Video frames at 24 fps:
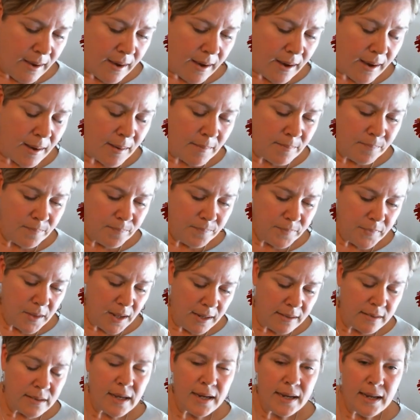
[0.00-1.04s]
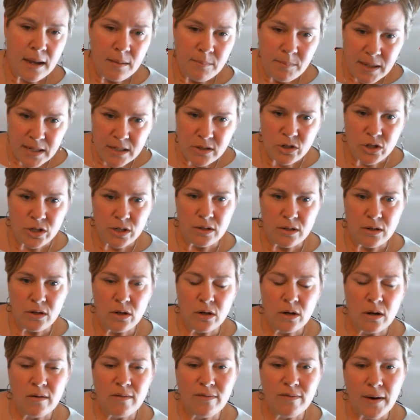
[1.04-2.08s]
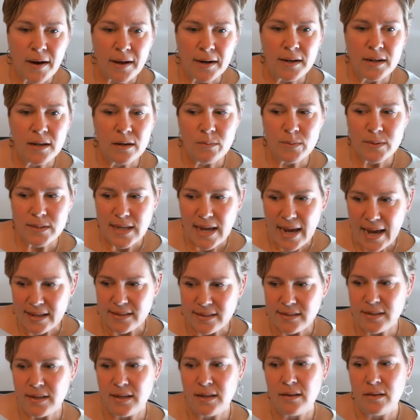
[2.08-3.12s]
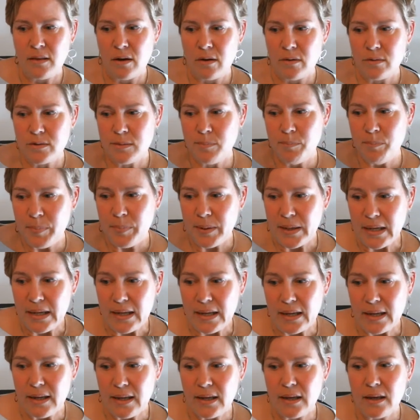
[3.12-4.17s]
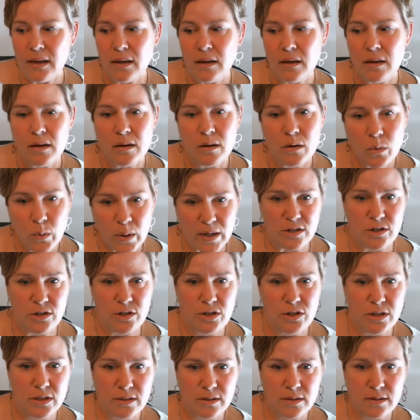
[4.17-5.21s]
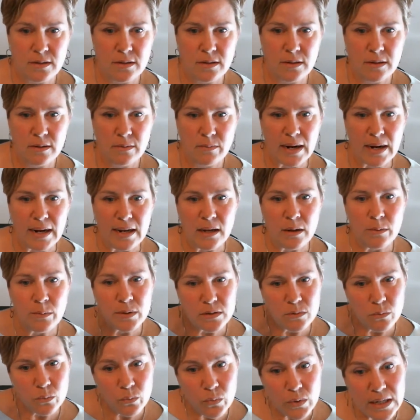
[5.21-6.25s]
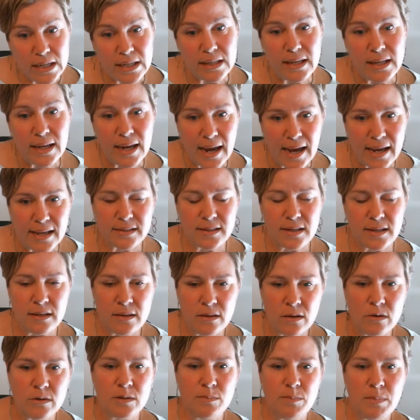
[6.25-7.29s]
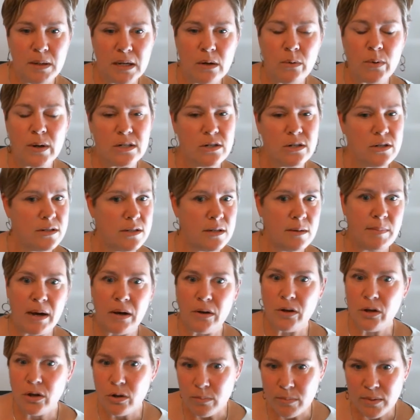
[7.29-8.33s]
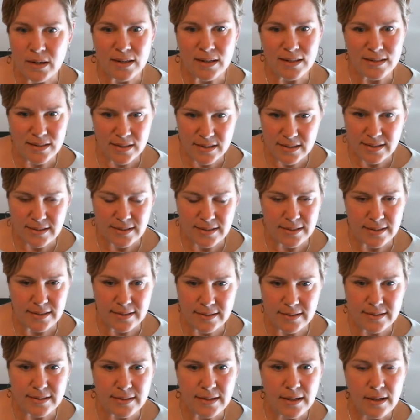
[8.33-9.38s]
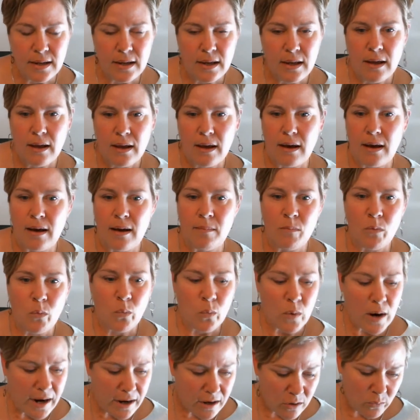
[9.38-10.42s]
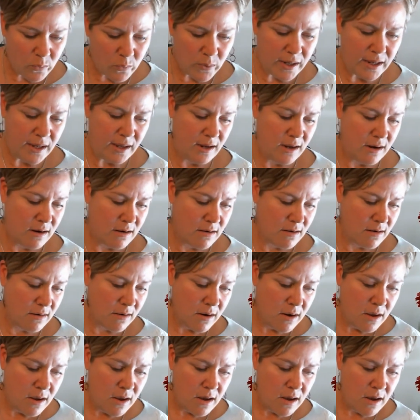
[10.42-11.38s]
And like I mentioned, Vonnegut was asking those big questions, right? He was really asking those big questions about human existence. Why are we here?